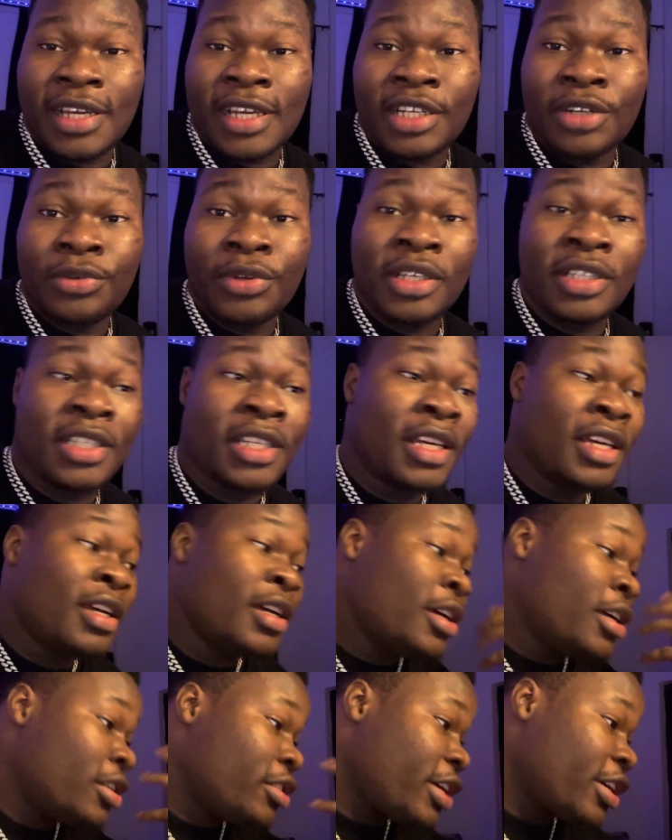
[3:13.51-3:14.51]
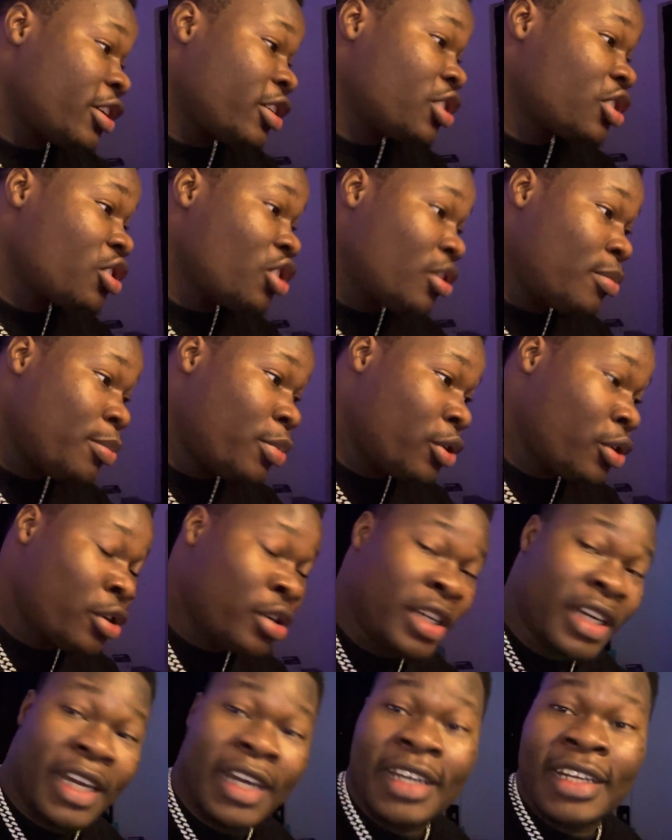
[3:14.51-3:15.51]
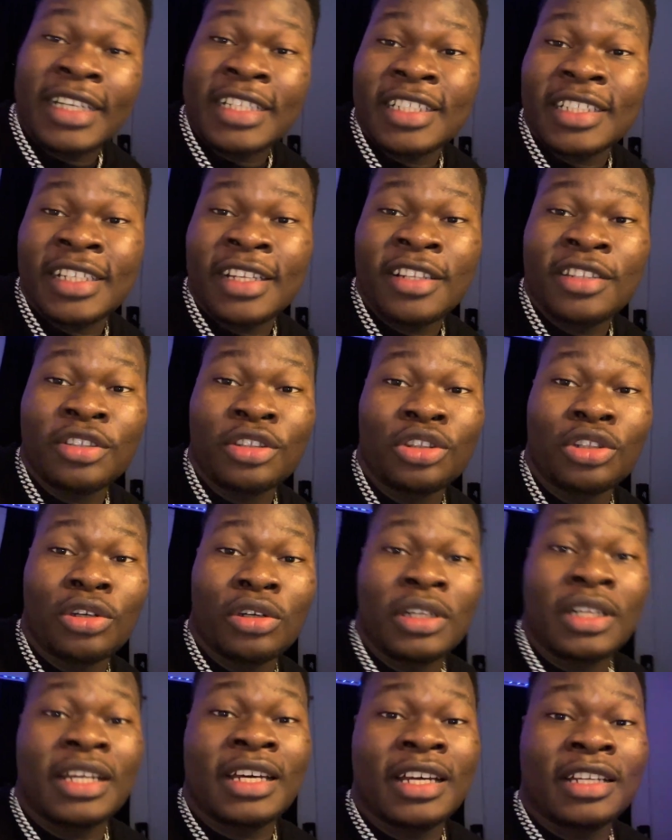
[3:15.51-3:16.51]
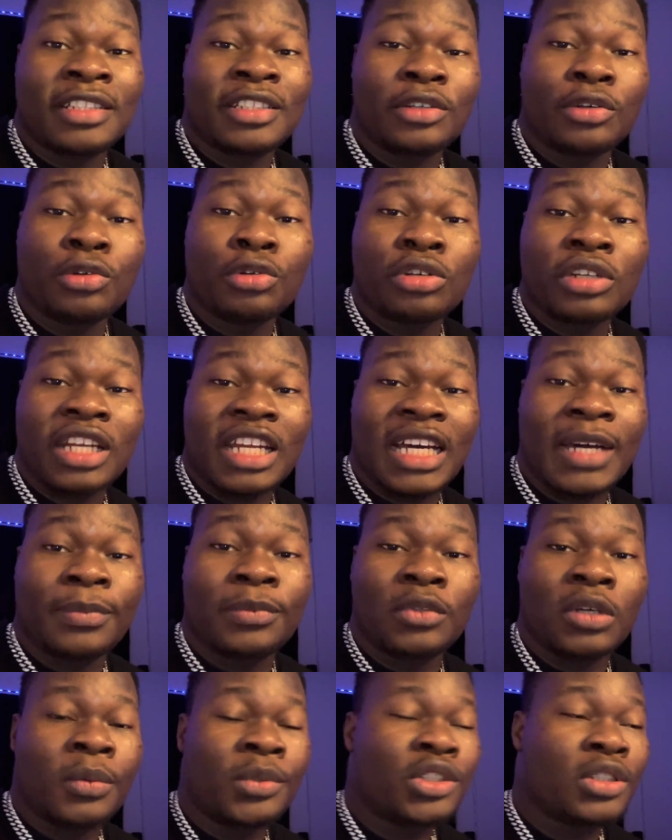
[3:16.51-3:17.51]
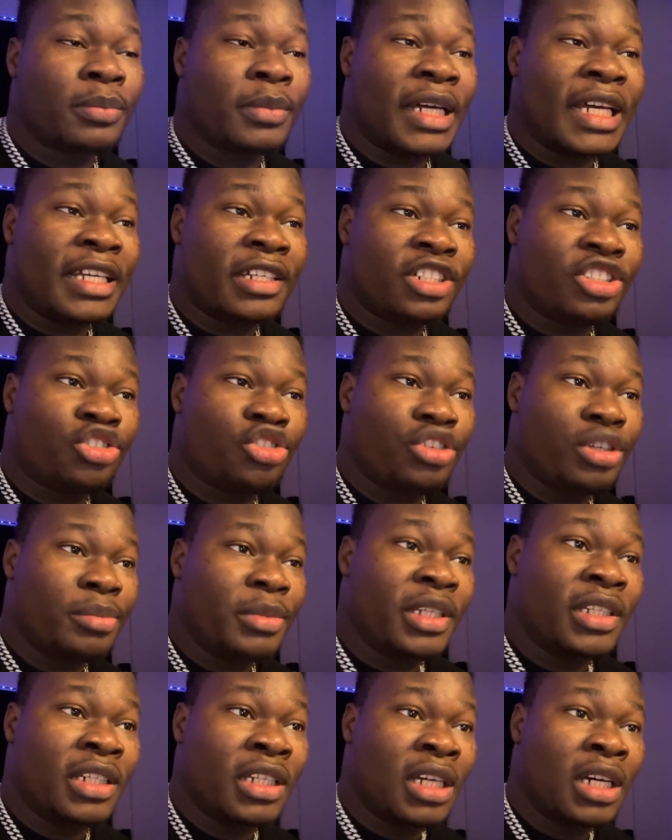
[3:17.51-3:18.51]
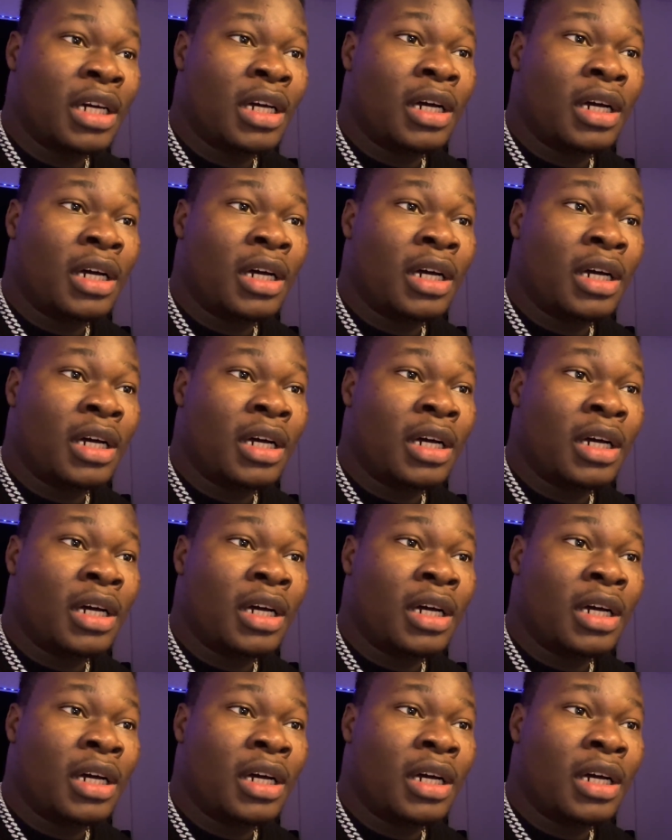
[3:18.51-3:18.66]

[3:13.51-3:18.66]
Anyways, so I just got bored and I decided to turn that old laptop to my streaming